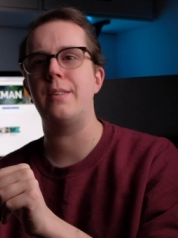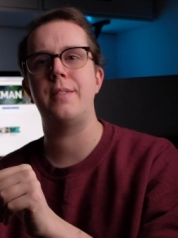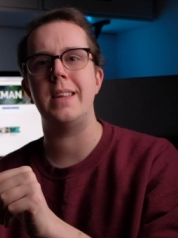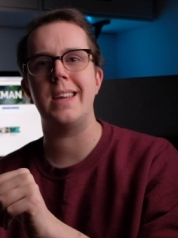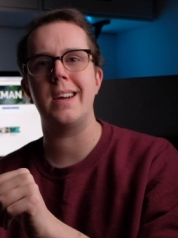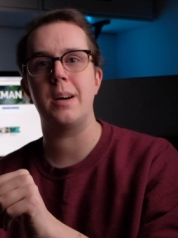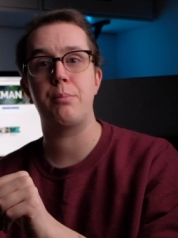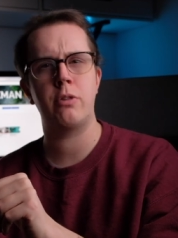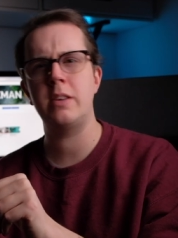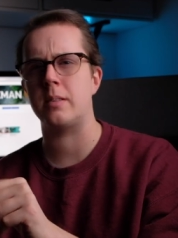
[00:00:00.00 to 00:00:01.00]
of the uh,
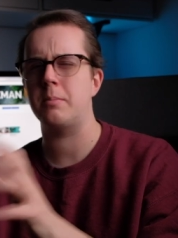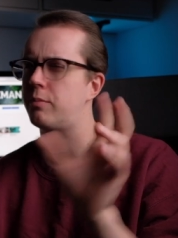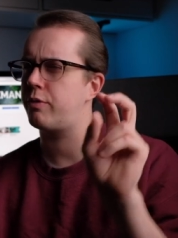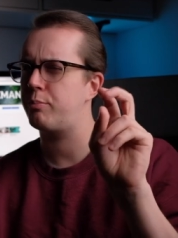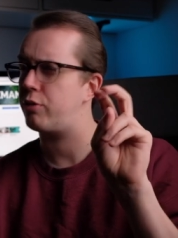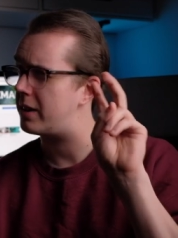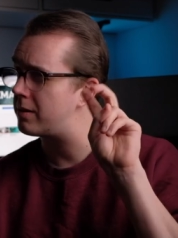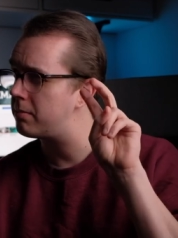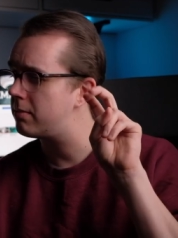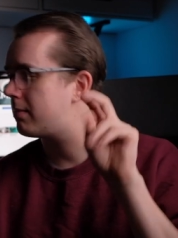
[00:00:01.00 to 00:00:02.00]
prism, pr
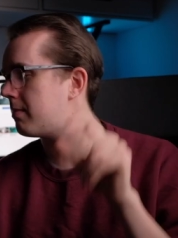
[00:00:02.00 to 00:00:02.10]
prism?